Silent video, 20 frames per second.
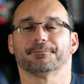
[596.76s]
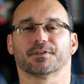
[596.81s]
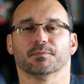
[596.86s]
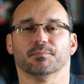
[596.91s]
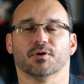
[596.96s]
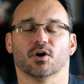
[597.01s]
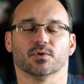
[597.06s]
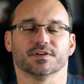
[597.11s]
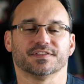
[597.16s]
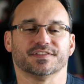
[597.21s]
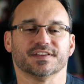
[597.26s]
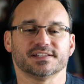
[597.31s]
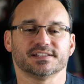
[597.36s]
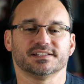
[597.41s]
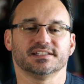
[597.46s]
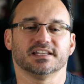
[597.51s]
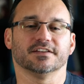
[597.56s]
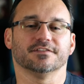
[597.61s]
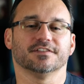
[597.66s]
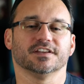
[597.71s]
But with this
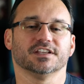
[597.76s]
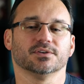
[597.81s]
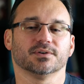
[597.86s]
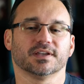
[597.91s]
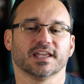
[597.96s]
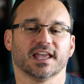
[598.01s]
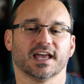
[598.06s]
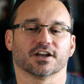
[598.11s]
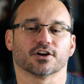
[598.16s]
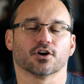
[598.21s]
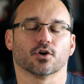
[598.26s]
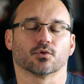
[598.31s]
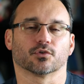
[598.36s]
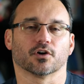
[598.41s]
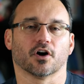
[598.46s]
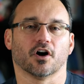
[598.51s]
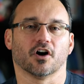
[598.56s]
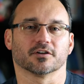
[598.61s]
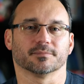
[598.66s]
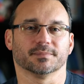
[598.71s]
TV, you can't go
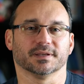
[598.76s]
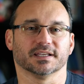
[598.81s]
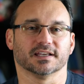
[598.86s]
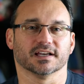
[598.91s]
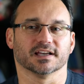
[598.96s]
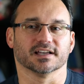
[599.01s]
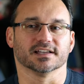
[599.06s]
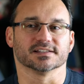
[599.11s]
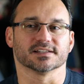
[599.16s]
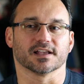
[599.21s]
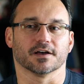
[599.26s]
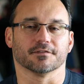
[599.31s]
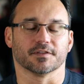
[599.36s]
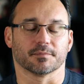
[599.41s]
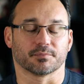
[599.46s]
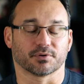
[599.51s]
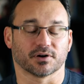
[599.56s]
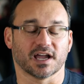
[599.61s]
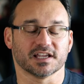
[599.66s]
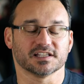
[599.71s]
wrong because of the
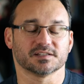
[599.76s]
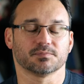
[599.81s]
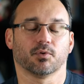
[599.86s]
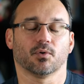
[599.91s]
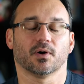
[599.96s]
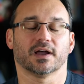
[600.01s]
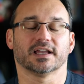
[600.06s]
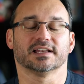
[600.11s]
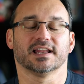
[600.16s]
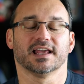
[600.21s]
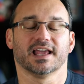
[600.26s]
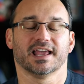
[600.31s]
price point